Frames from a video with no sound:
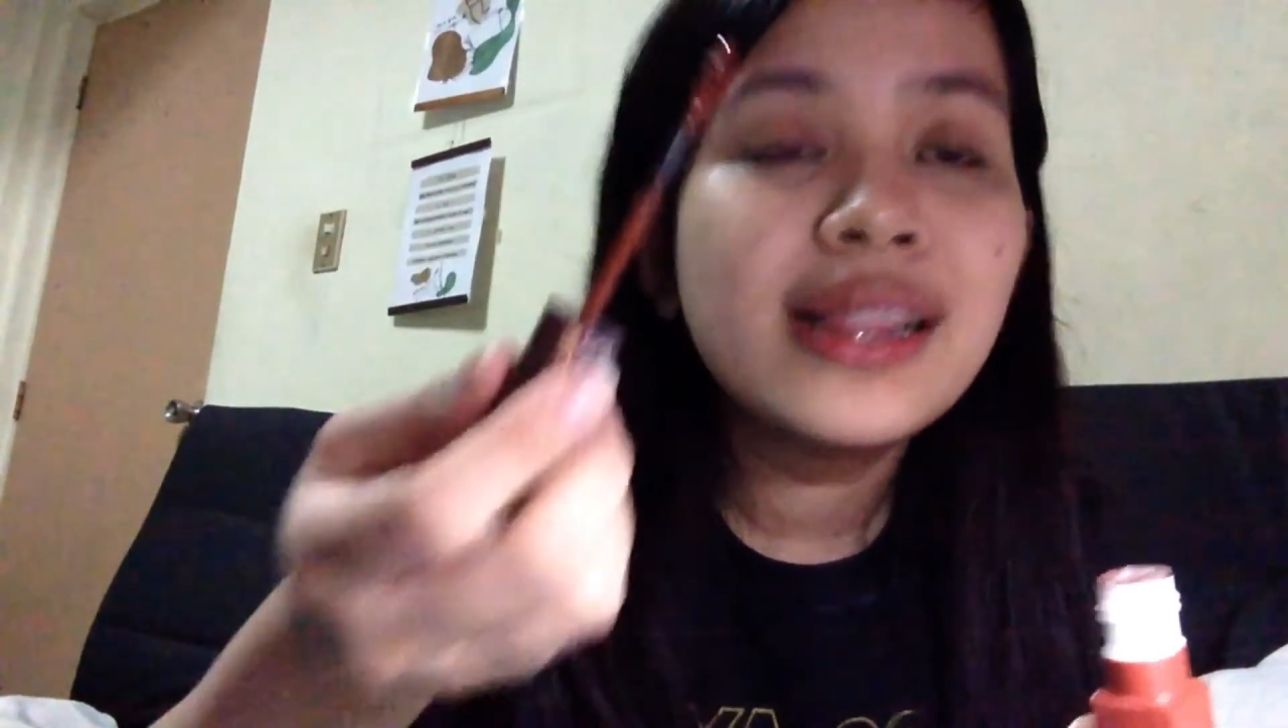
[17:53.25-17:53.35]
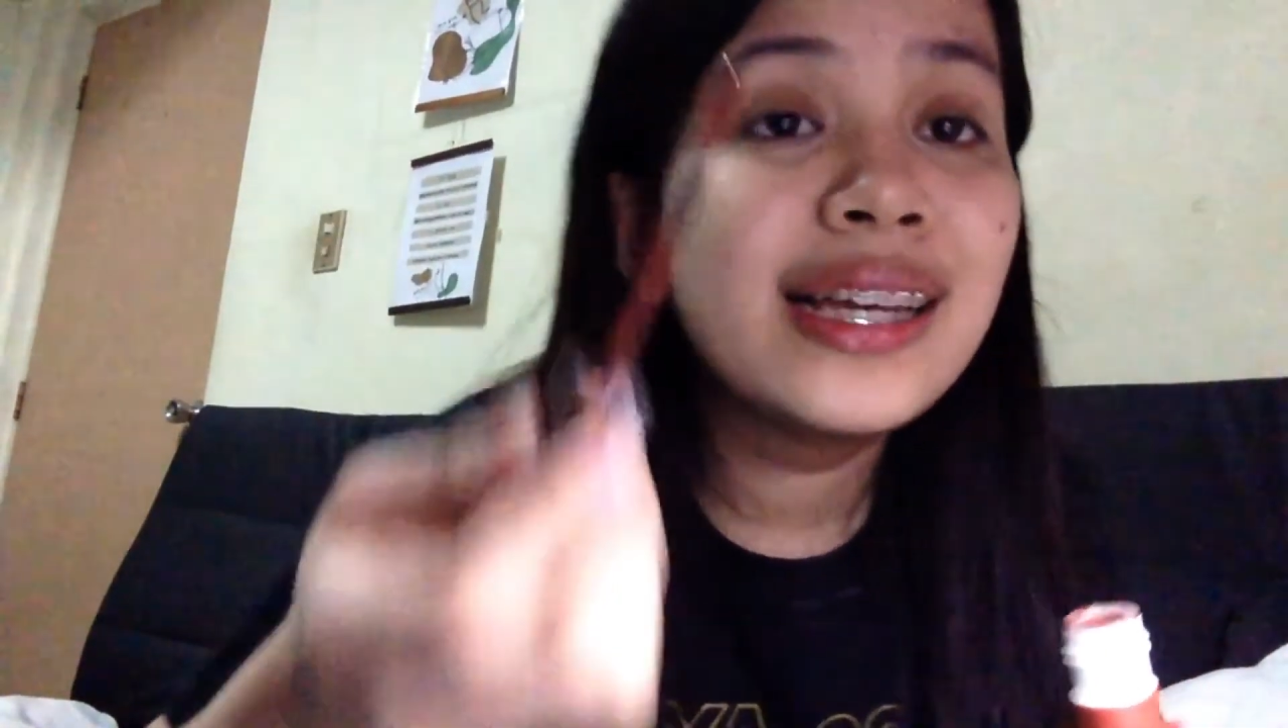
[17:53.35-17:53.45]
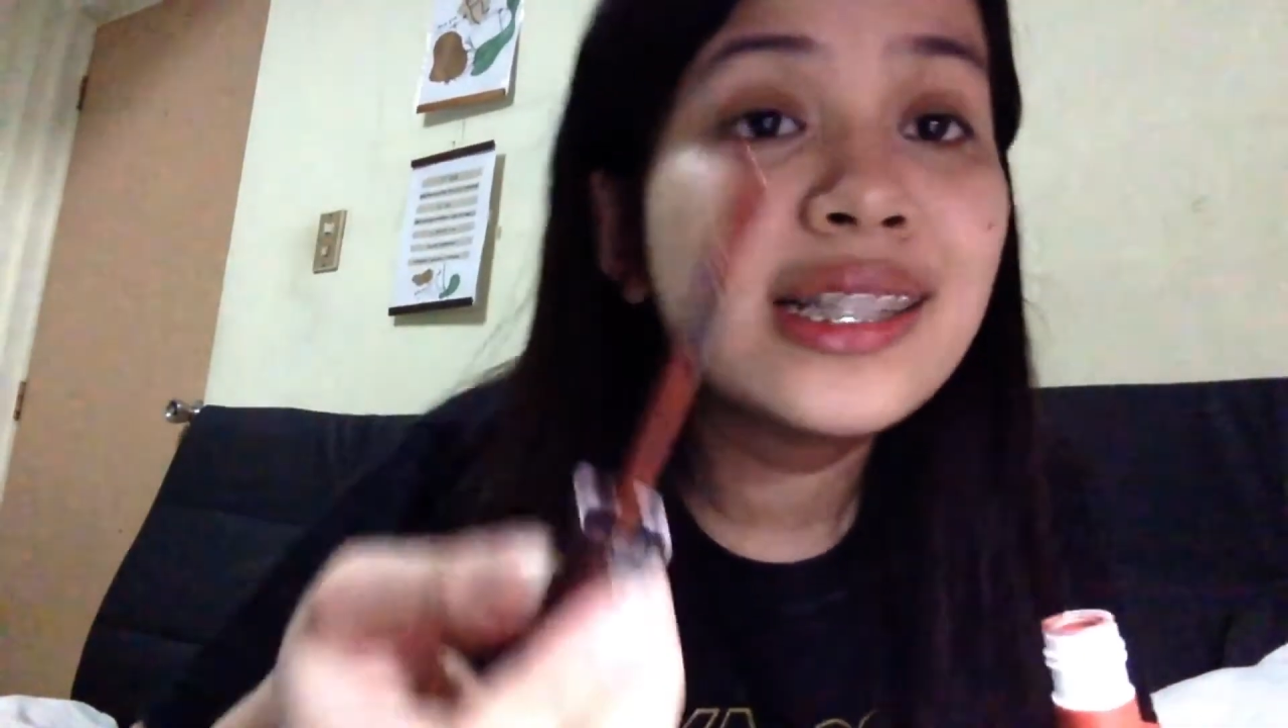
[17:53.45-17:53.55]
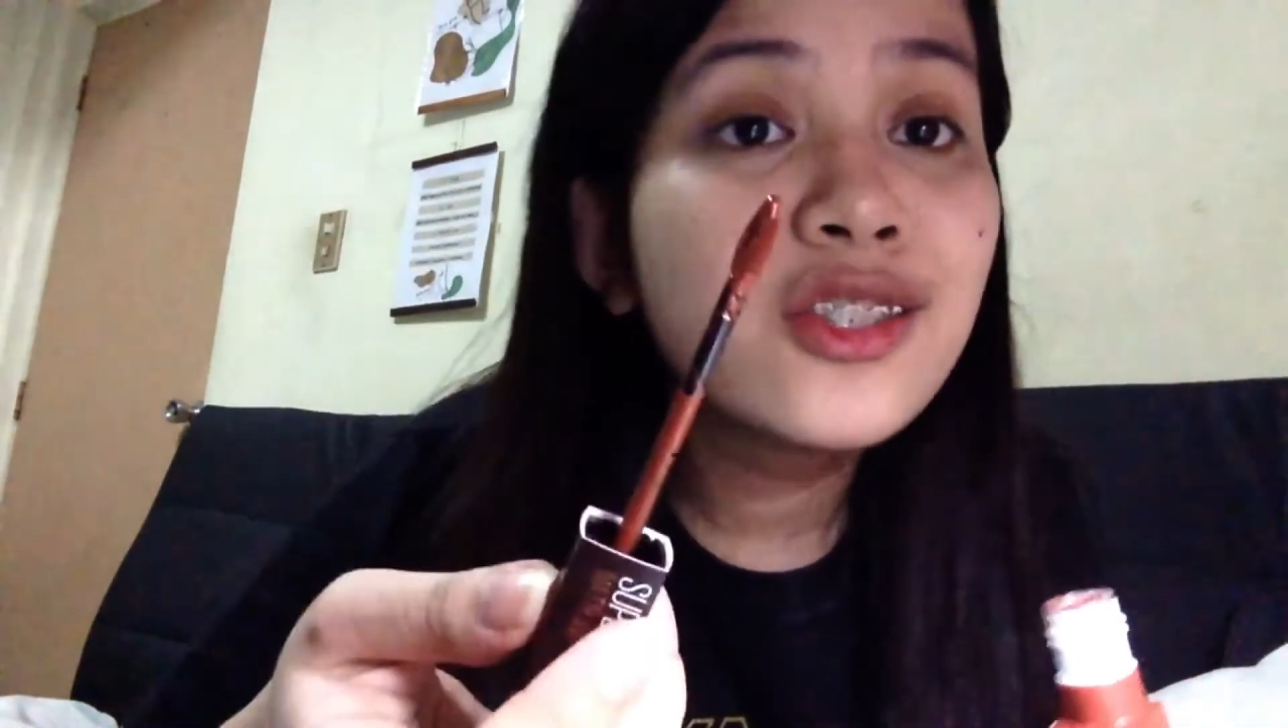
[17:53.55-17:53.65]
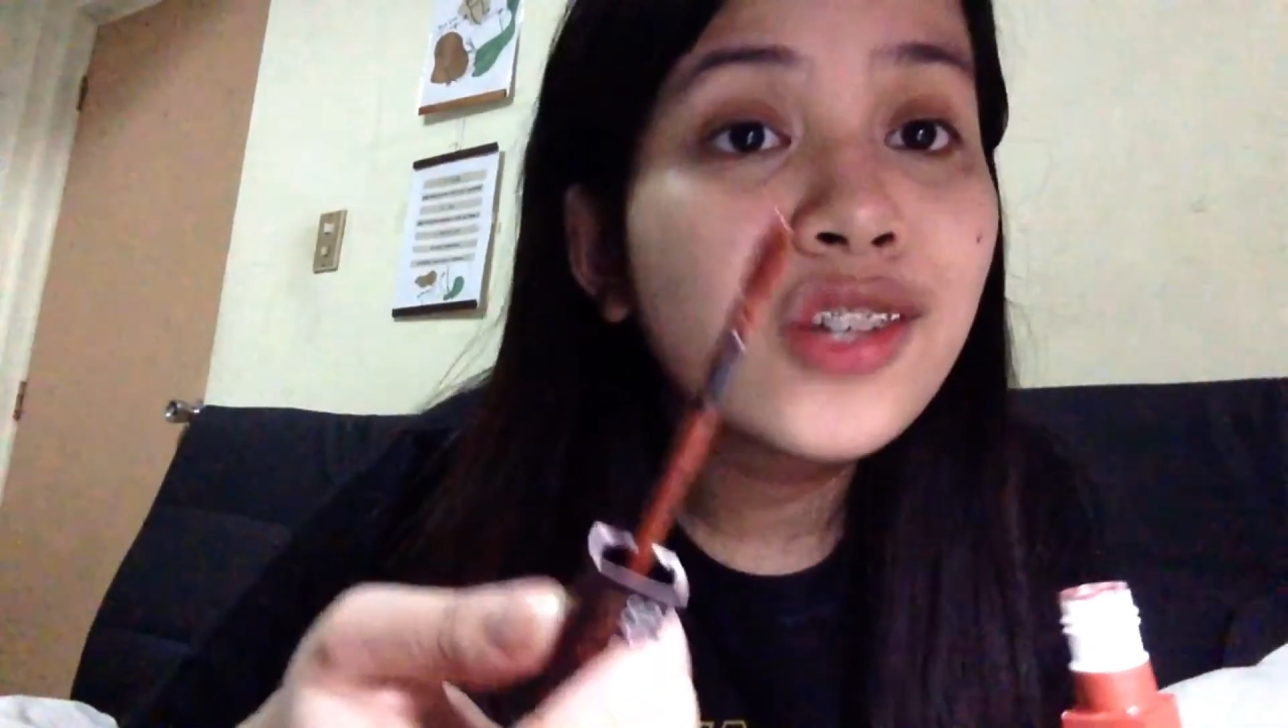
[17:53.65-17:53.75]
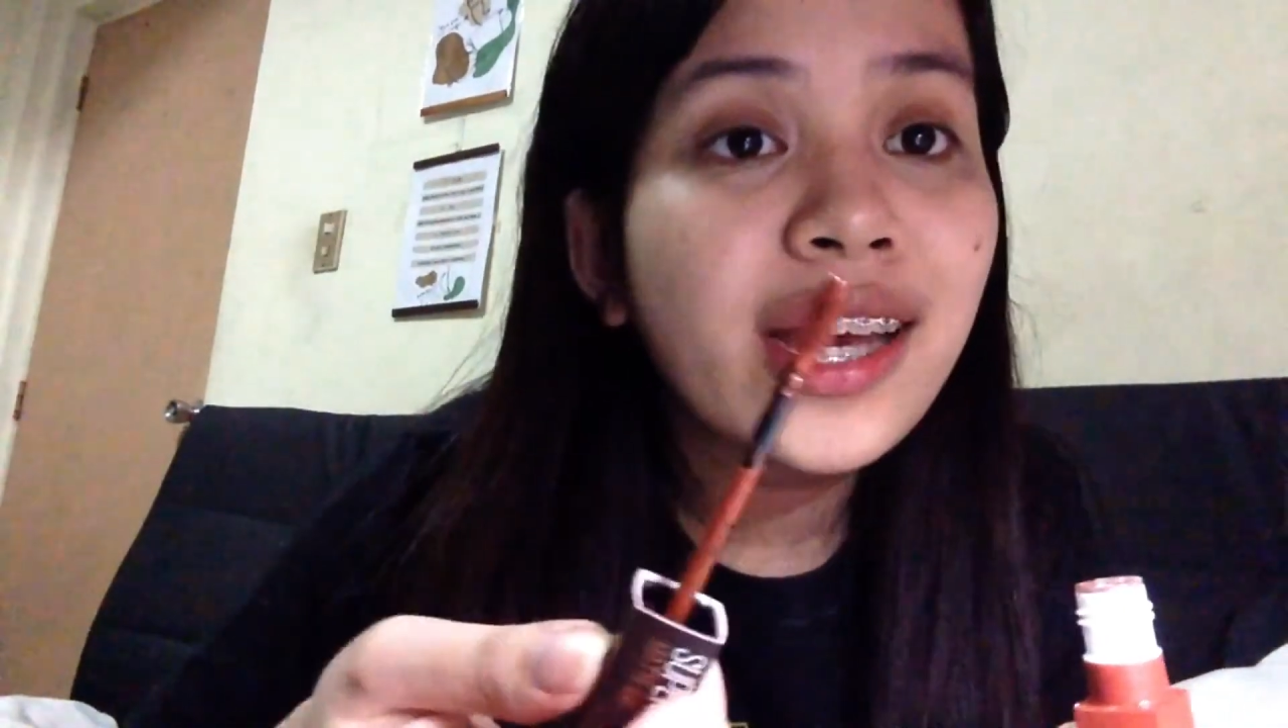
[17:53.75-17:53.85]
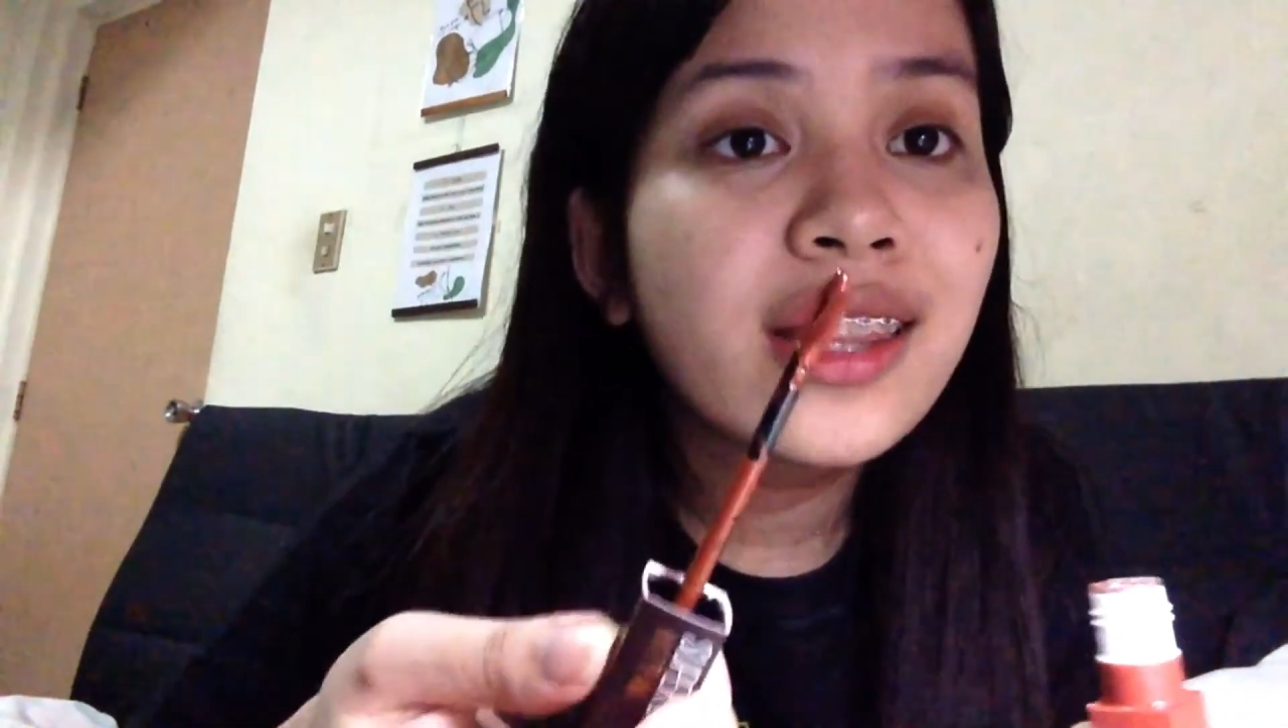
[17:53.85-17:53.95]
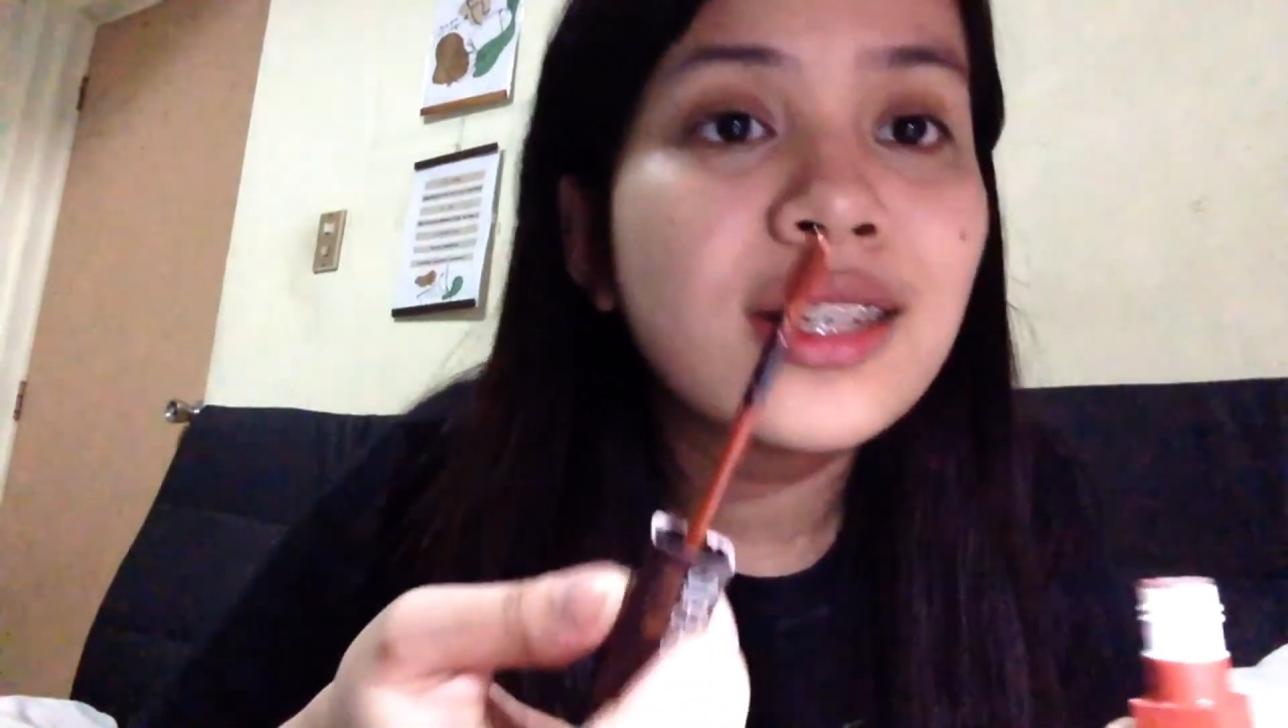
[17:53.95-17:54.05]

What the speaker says: let's try